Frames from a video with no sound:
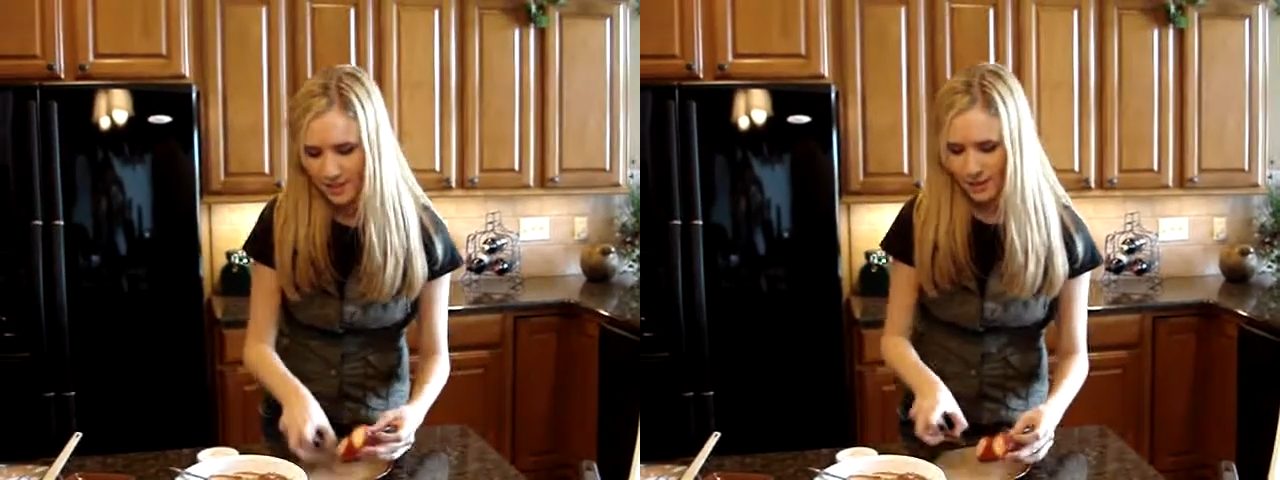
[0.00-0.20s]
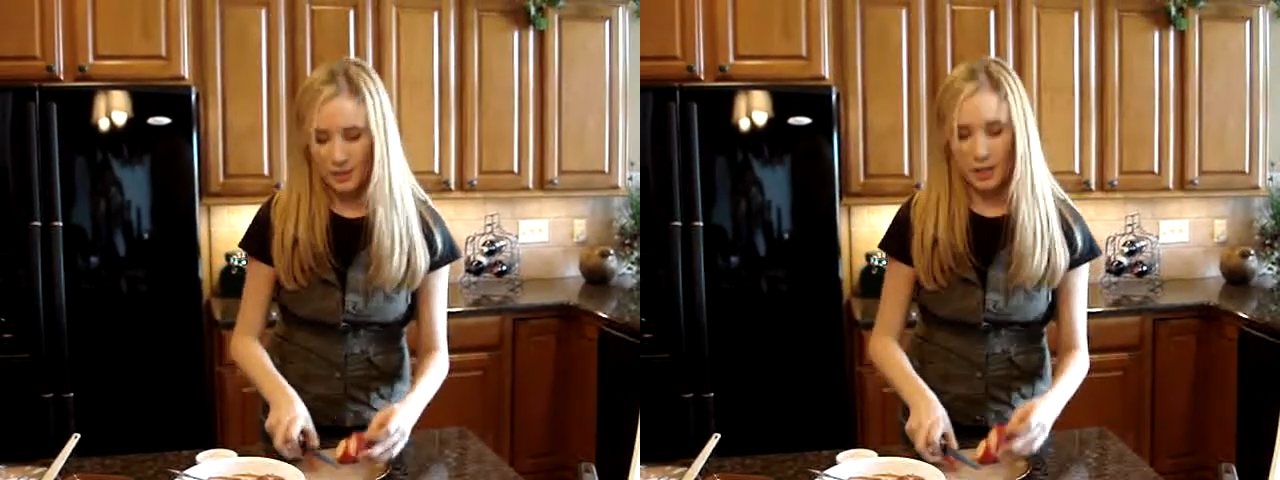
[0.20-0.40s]

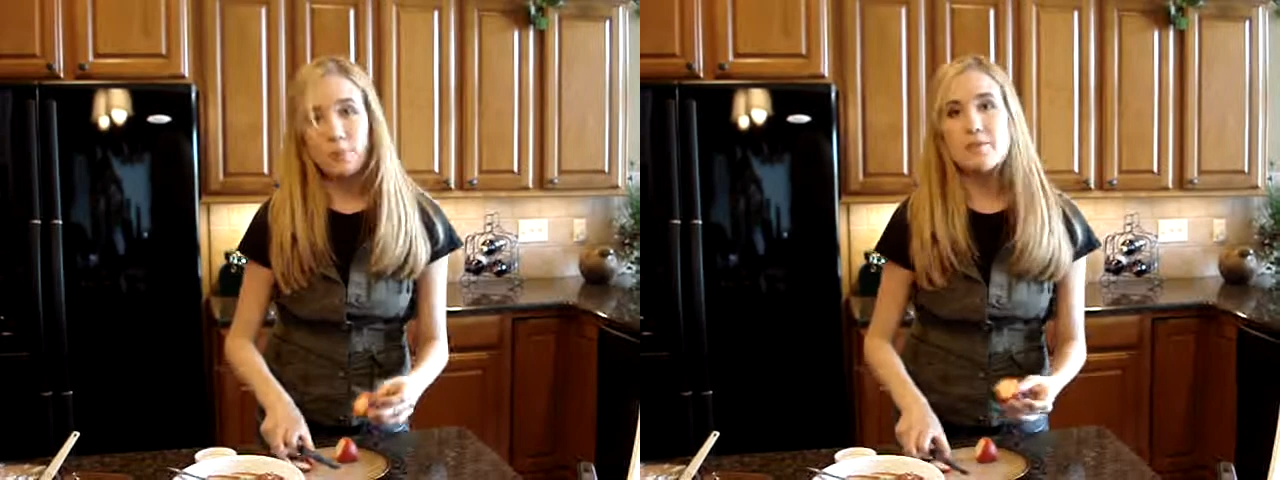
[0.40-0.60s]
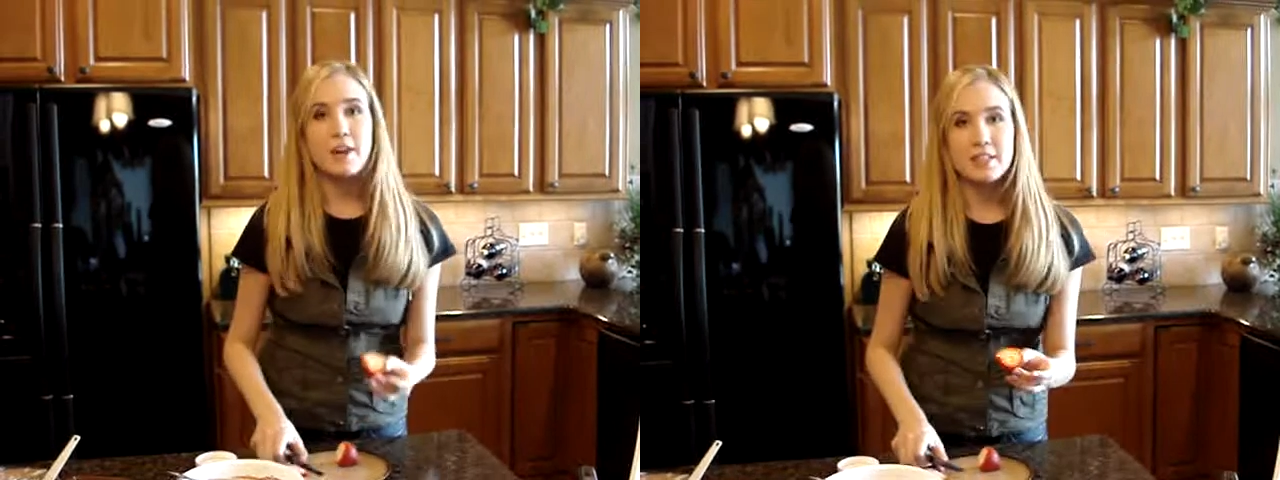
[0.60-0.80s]
There we
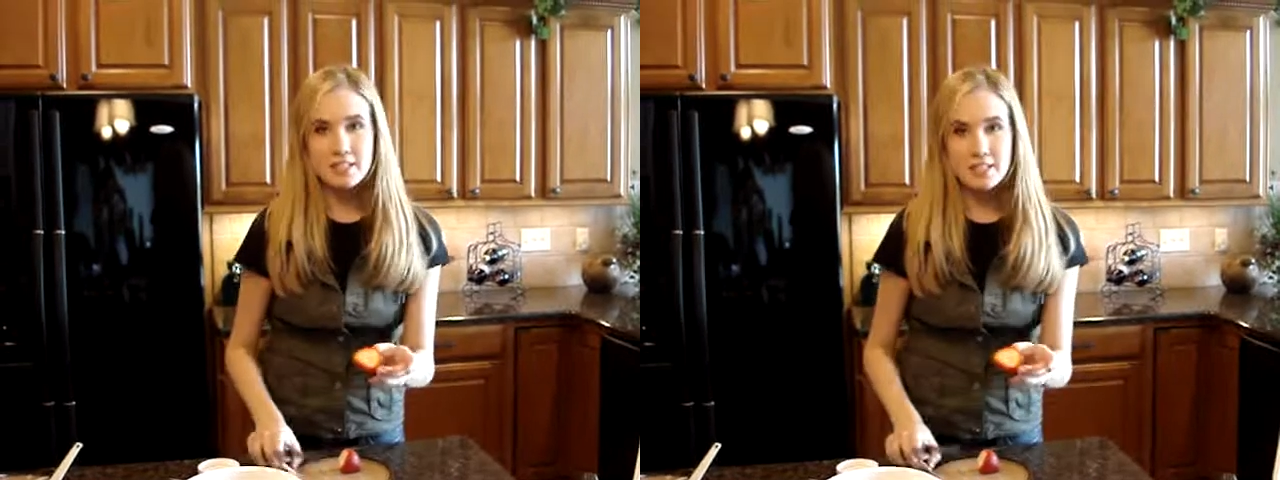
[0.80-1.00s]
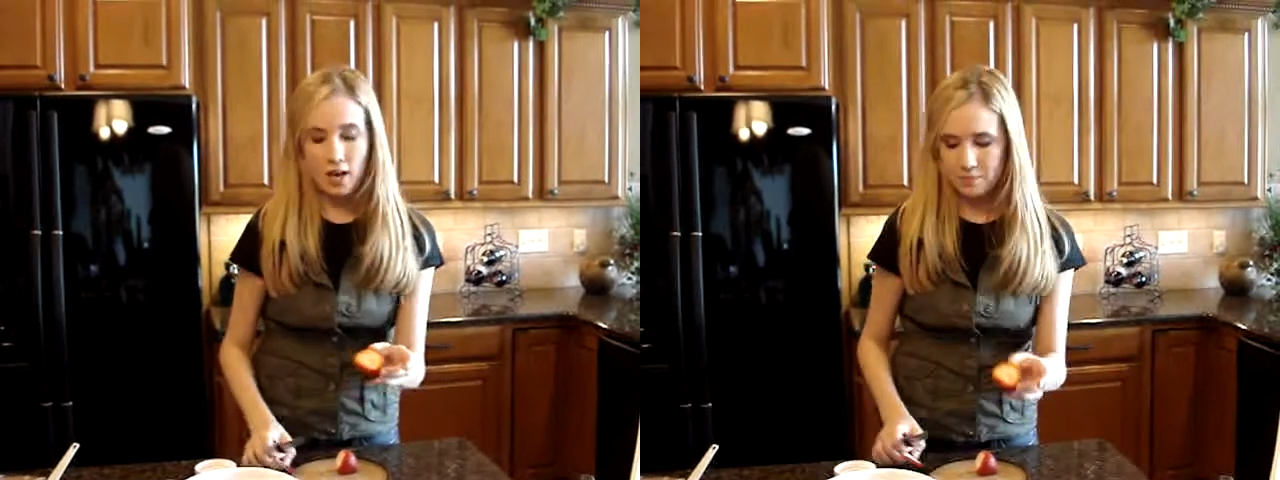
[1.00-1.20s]
go. We've cut the
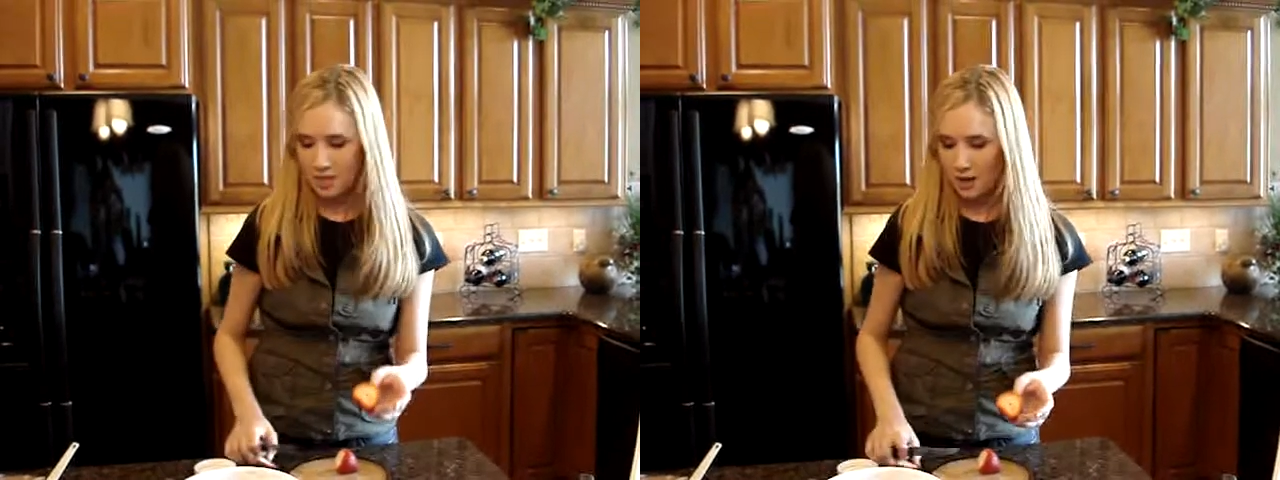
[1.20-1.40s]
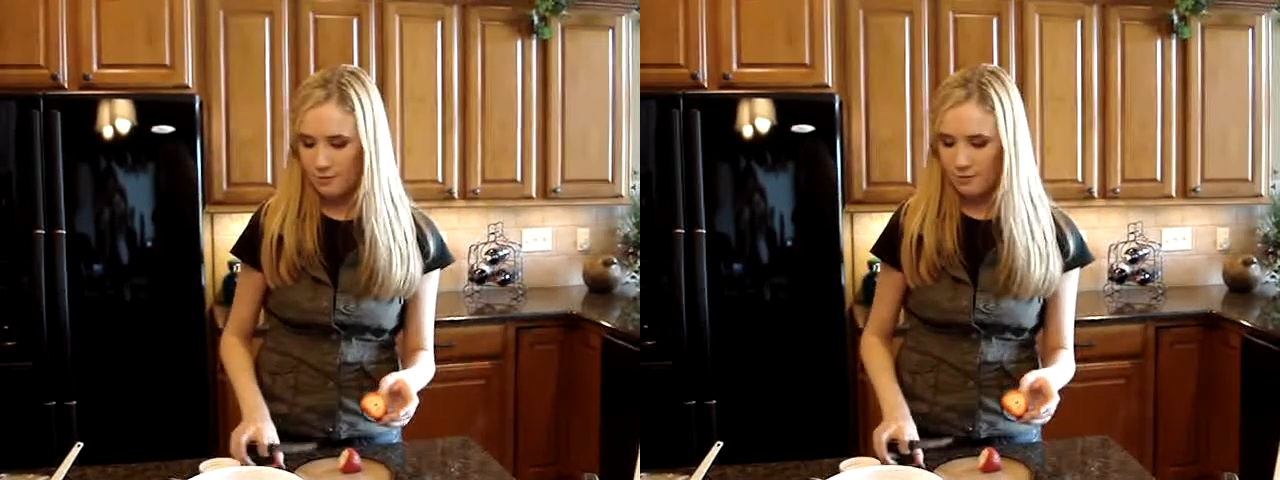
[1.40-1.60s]
tops
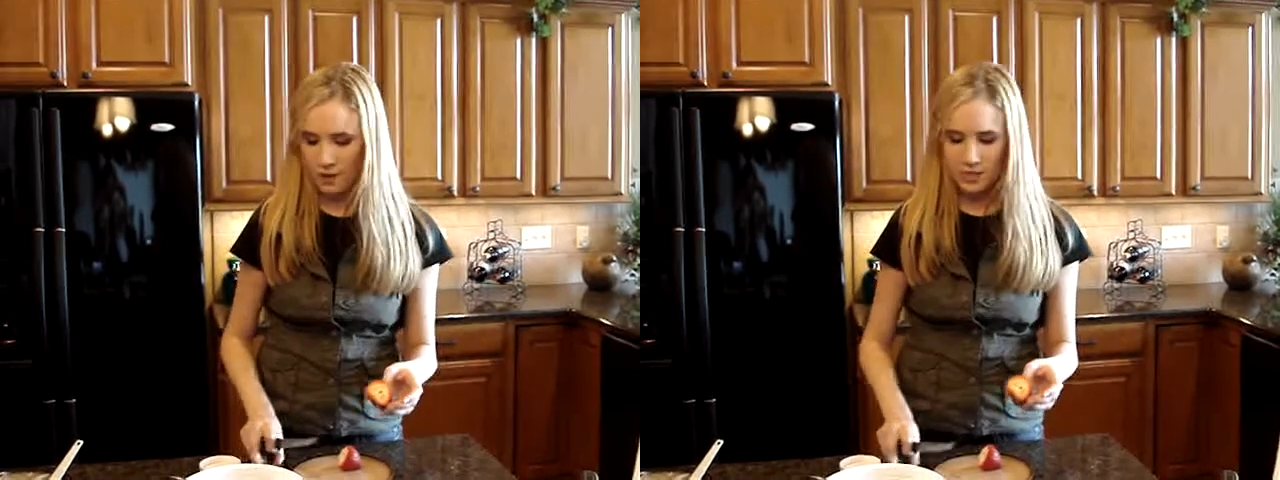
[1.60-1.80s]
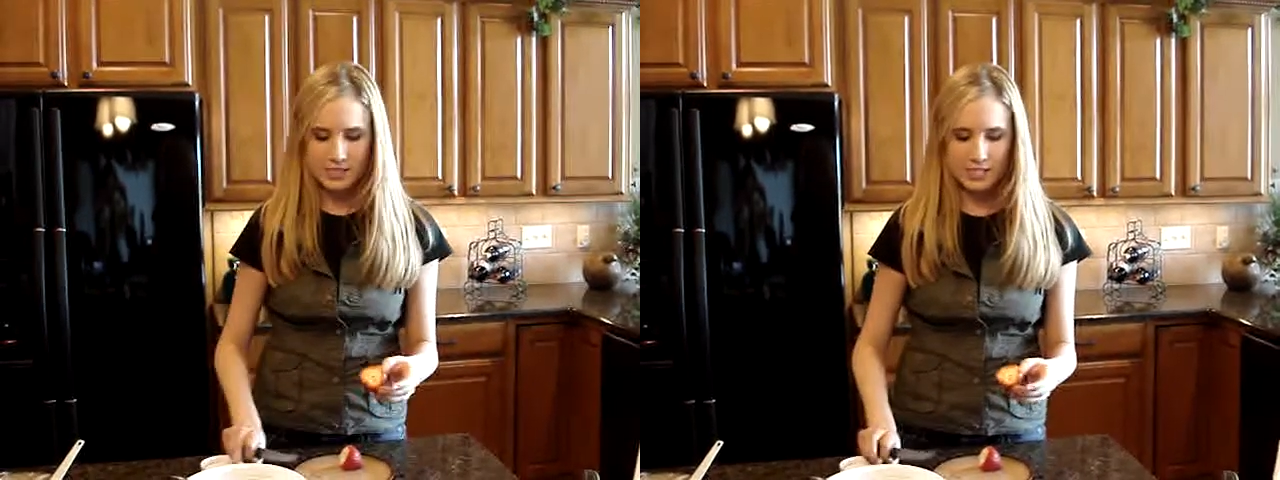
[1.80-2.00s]
off.
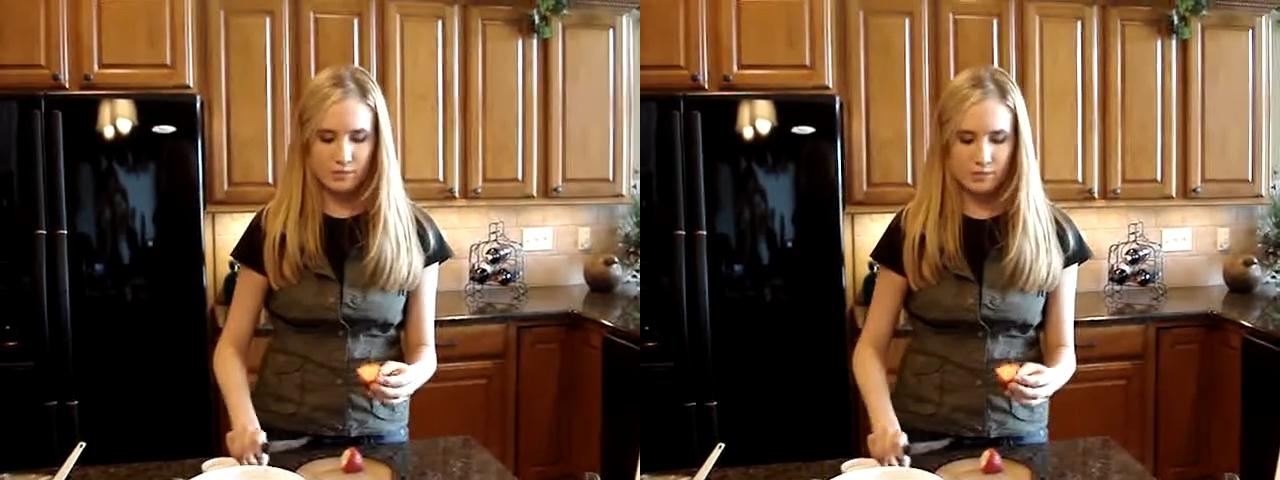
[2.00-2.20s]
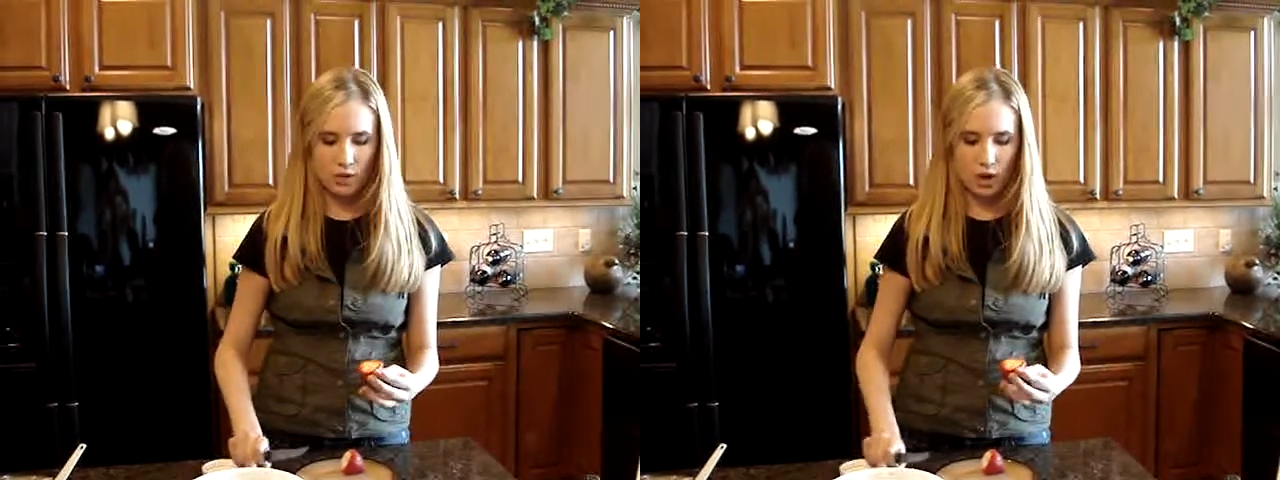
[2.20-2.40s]
All the
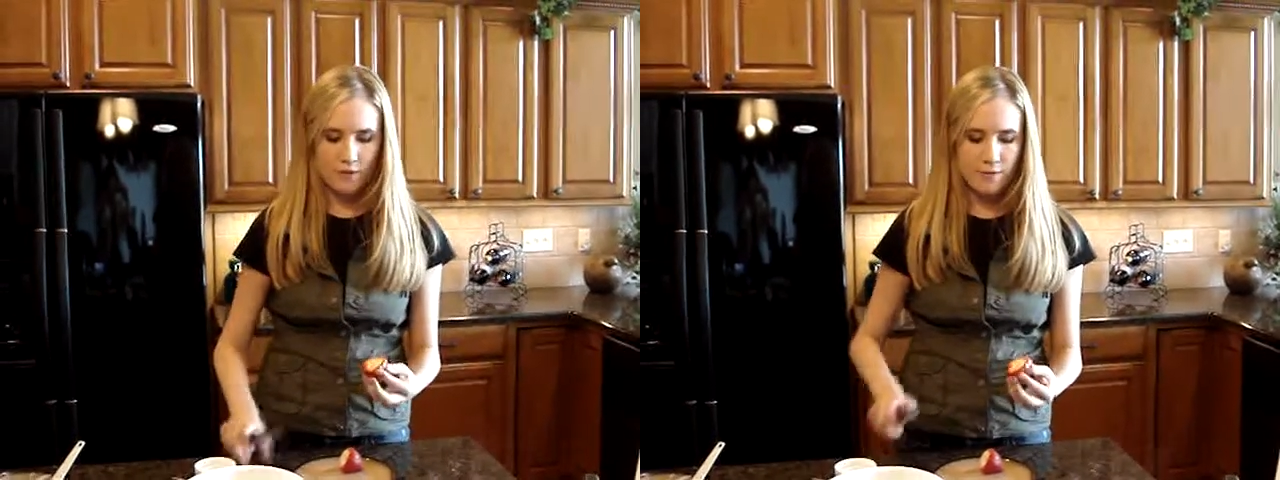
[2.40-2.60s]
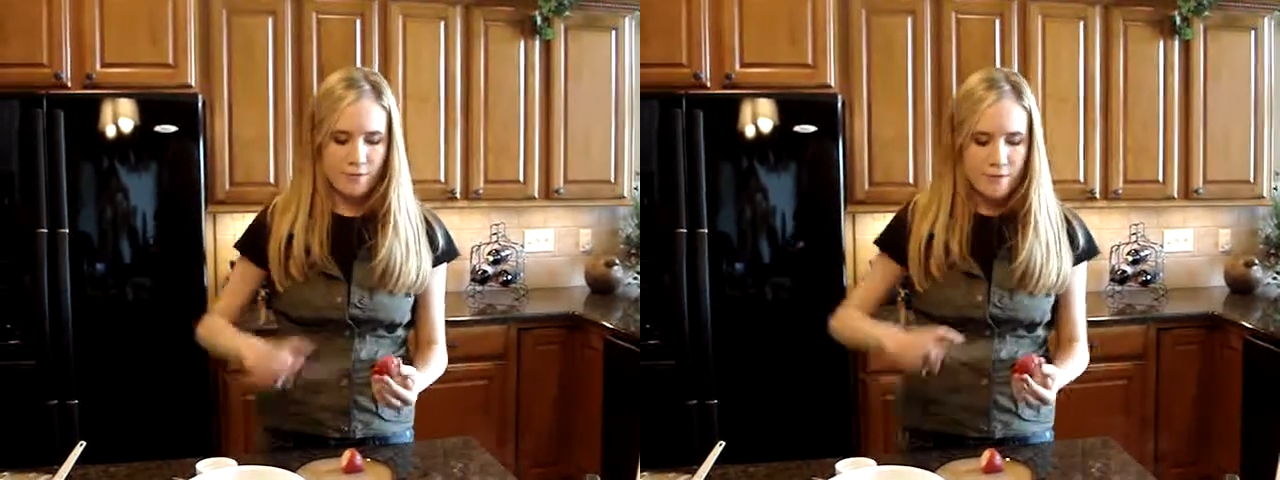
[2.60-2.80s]
stems are off.